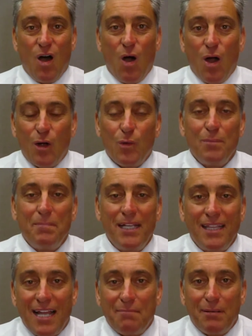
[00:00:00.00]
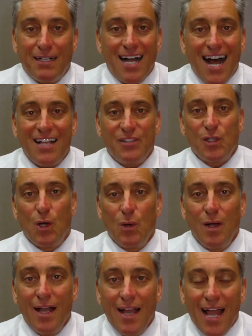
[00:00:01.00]
Or it would be like
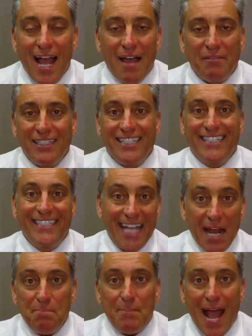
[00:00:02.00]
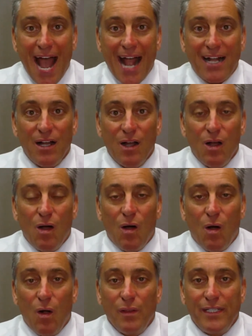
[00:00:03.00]
Picasso having to get back
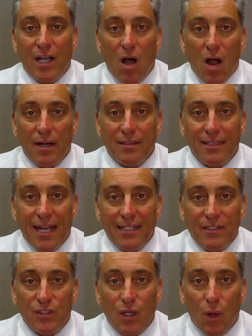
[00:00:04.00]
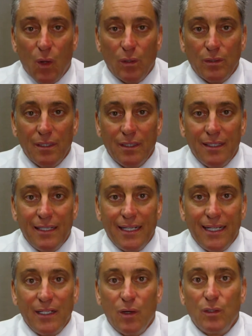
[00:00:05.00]
all the art that he sold
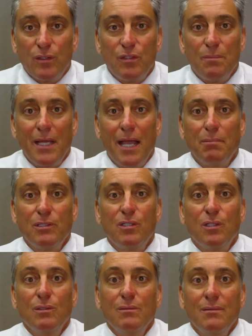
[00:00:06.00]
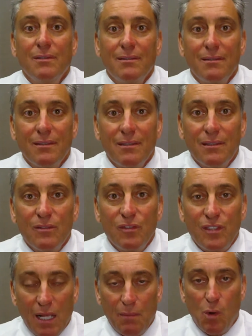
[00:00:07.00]
in order to be able to
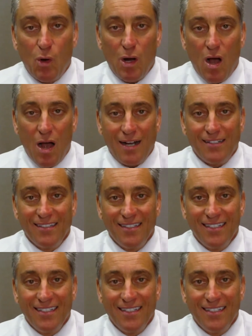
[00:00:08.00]
sell more art.